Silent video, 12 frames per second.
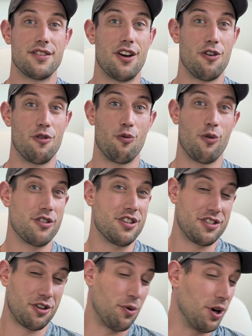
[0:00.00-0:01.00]
so we're
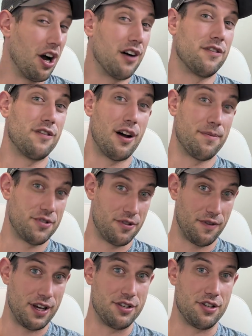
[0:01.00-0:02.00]
just going off of
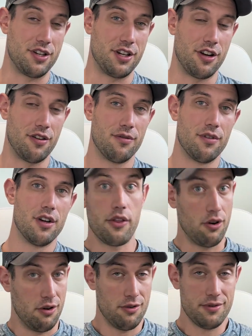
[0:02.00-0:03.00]
observation here.
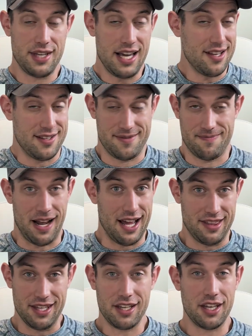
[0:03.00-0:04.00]
On the whole, yes,
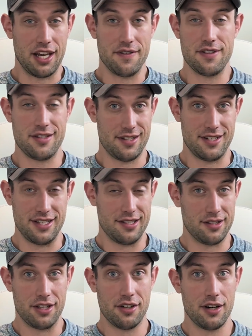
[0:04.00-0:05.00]
I think it gives us a
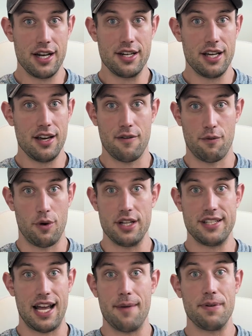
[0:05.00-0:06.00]
decently good idea of
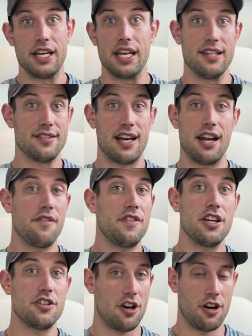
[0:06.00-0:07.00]
what's happening inside
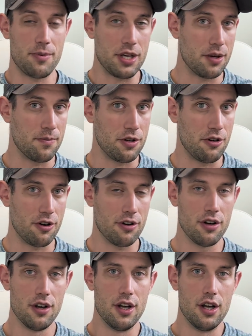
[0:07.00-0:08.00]
of the autonomy
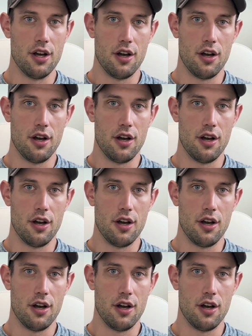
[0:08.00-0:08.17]
computer,